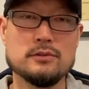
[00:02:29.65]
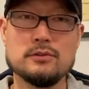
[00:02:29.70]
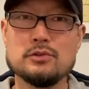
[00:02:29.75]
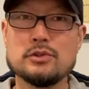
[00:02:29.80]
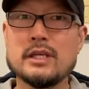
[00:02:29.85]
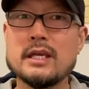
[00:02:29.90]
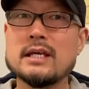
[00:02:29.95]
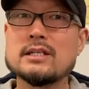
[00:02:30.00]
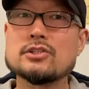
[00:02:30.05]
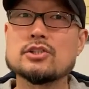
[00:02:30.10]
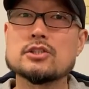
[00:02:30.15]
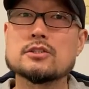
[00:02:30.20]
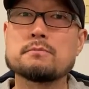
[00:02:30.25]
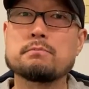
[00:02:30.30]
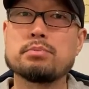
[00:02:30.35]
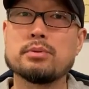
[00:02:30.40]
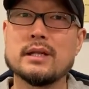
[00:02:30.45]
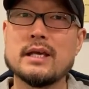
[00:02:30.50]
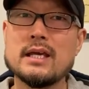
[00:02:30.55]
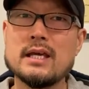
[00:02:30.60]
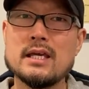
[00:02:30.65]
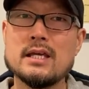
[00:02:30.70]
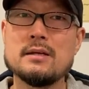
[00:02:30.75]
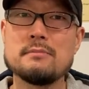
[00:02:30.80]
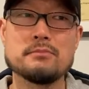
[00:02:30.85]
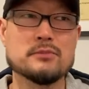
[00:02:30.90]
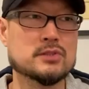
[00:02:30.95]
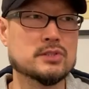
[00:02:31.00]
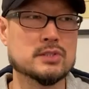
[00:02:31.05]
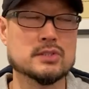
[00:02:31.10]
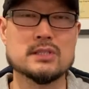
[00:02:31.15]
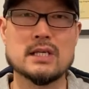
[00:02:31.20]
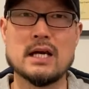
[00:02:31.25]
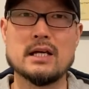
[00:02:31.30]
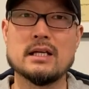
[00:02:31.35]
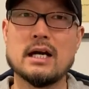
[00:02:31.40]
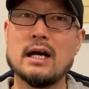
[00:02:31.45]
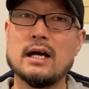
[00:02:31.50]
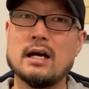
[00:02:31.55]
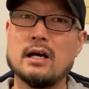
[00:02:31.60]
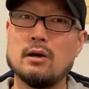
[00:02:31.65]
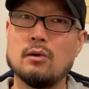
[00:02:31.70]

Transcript: you can't just blame society.